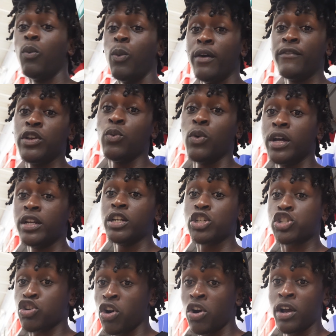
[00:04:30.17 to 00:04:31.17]
1v1
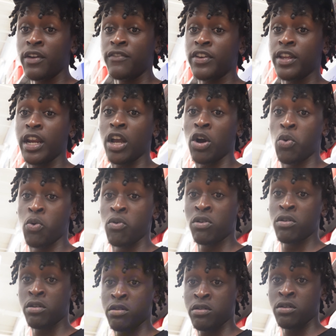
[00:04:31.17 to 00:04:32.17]
destroying video.
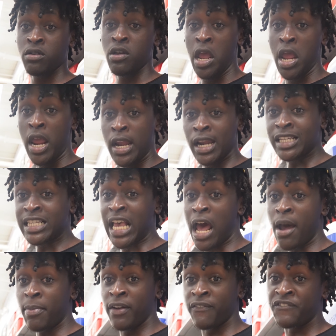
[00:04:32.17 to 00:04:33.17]
That's how
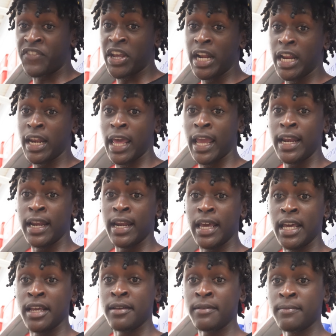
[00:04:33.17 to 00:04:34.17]
I've been feeling lately.
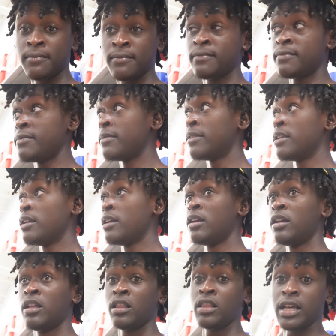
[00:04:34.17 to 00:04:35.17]

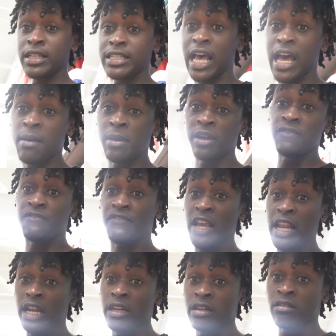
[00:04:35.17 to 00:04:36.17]
That's how I've been
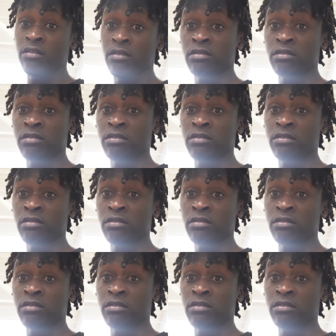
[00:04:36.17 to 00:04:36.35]
feeling.